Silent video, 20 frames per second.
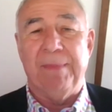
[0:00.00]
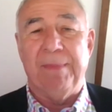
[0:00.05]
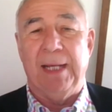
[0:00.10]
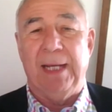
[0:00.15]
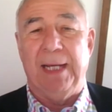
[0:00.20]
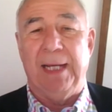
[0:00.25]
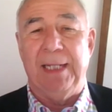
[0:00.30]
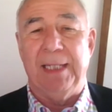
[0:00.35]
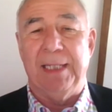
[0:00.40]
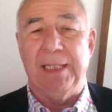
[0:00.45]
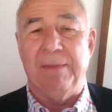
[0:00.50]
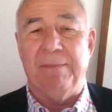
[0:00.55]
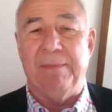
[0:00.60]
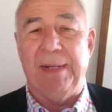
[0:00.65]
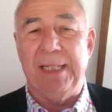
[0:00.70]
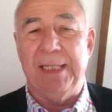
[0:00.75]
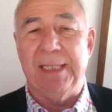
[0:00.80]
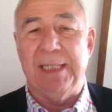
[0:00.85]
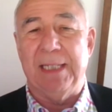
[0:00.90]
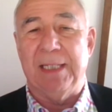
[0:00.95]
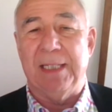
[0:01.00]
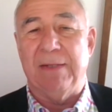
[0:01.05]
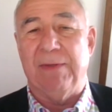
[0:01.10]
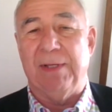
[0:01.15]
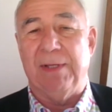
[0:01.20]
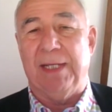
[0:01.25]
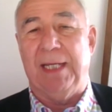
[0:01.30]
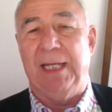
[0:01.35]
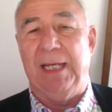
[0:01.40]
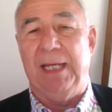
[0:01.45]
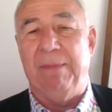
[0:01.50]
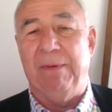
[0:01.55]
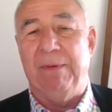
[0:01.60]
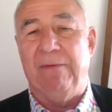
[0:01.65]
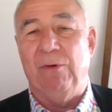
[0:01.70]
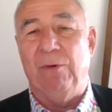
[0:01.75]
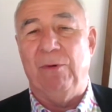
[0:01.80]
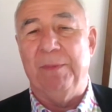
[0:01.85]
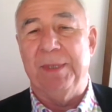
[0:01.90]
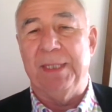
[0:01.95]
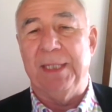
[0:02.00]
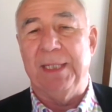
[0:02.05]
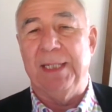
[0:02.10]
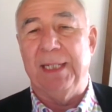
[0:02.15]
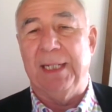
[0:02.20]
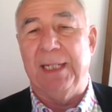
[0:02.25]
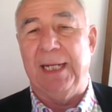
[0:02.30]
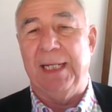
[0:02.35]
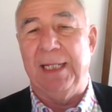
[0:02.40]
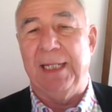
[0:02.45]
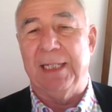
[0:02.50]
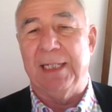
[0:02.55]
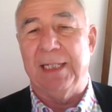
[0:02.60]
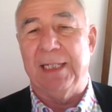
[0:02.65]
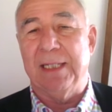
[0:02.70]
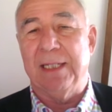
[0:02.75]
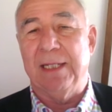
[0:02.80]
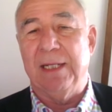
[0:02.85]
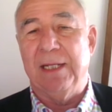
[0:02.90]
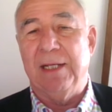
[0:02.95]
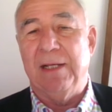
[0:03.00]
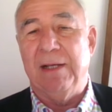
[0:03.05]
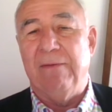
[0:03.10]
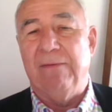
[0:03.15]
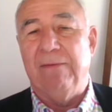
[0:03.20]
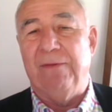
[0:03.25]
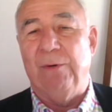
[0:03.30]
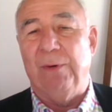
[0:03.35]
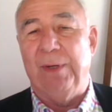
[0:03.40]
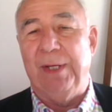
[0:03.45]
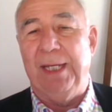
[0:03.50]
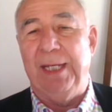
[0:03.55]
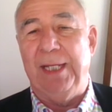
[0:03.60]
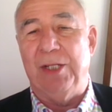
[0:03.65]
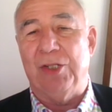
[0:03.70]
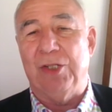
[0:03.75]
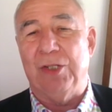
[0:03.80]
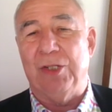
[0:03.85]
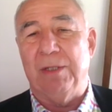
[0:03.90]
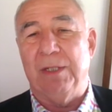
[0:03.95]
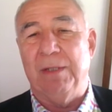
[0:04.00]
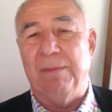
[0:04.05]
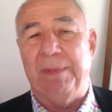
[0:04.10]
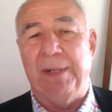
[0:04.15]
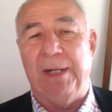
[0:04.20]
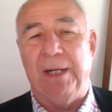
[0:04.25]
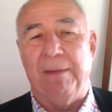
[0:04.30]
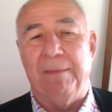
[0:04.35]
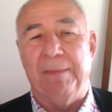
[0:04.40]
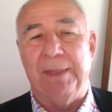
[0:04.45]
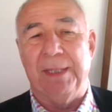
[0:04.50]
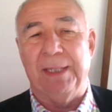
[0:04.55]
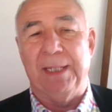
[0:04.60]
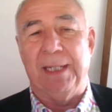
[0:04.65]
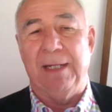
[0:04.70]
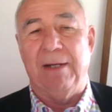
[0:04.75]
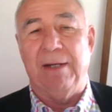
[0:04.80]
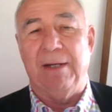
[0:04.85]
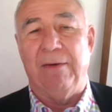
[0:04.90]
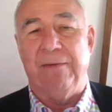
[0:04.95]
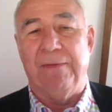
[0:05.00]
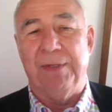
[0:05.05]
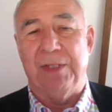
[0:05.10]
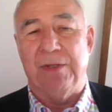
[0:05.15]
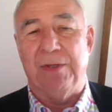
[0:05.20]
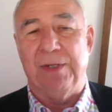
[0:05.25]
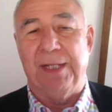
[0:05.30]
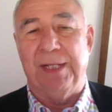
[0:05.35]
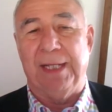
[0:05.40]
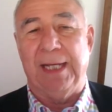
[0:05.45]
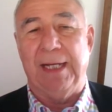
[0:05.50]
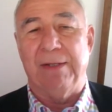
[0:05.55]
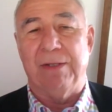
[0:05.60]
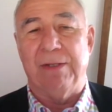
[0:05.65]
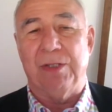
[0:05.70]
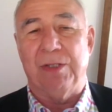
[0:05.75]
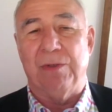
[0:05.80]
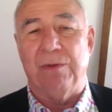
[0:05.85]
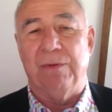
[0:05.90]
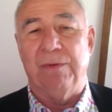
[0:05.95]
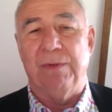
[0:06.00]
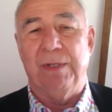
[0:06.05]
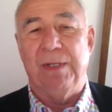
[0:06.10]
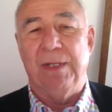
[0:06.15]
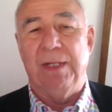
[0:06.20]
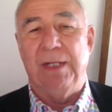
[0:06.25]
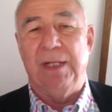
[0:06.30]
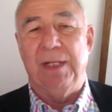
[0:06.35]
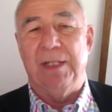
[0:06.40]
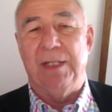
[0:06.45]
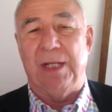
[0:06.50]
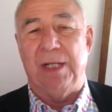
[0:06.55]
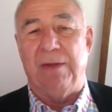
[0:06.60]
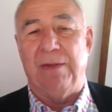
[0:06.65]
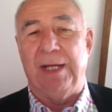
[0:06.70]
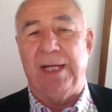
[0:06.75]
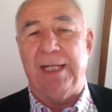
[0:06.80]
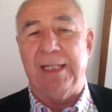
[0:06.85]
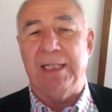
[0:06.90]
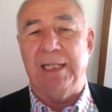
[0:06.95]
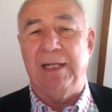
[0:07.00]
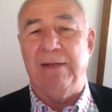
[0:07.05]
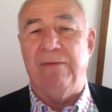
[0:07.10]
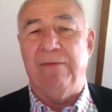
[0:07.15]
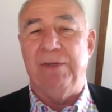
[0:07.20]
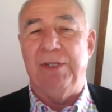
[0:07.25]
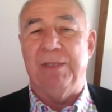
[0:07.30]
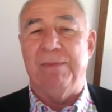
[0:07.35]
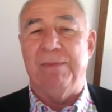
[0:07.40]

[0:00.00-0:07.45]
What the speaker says: and is the basis of the key performance indicators for each department and officer in the council, so that delivery is